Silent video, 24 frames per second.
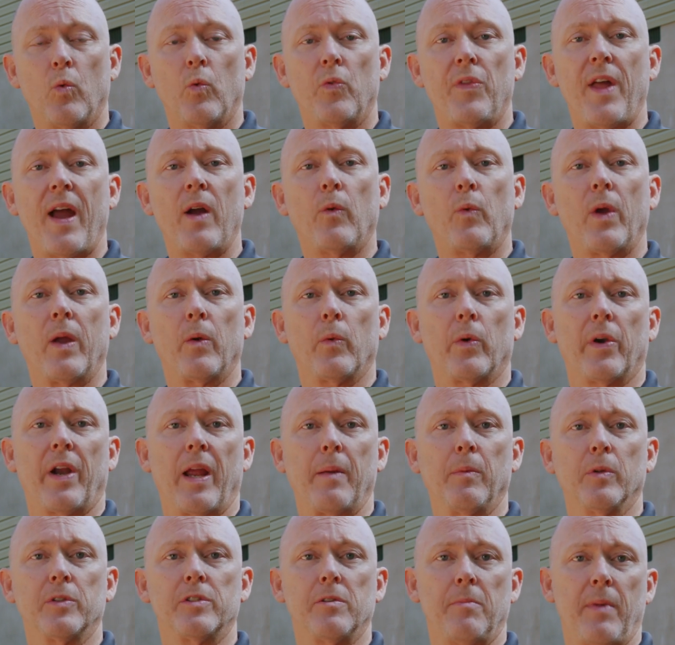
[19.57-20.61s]
That way we're
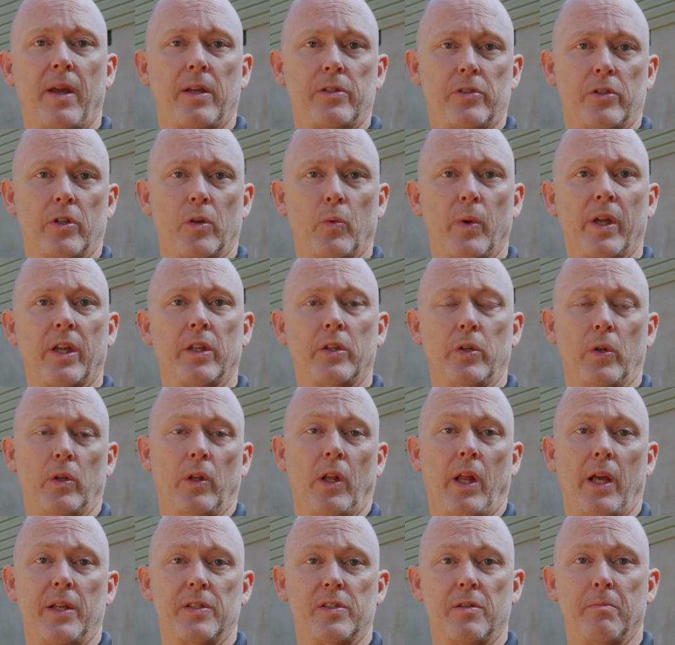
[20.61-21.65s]
able to make sure we can
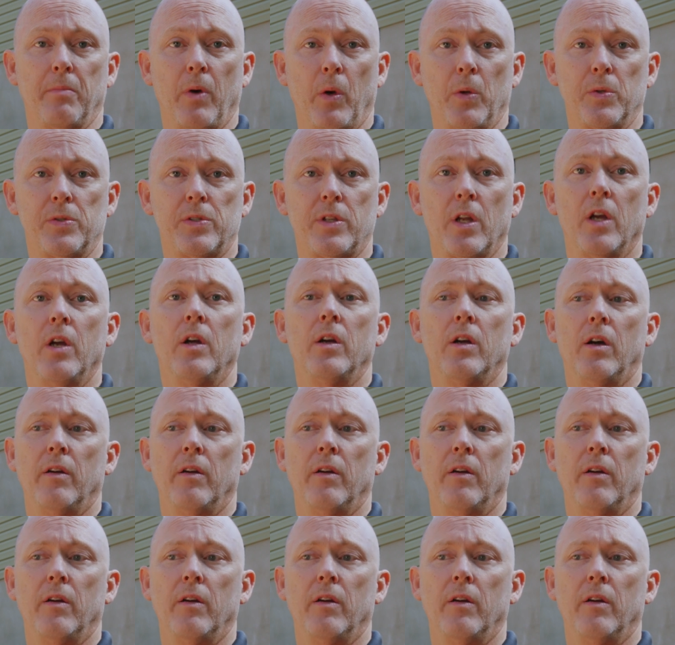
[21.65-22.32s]
utilize the most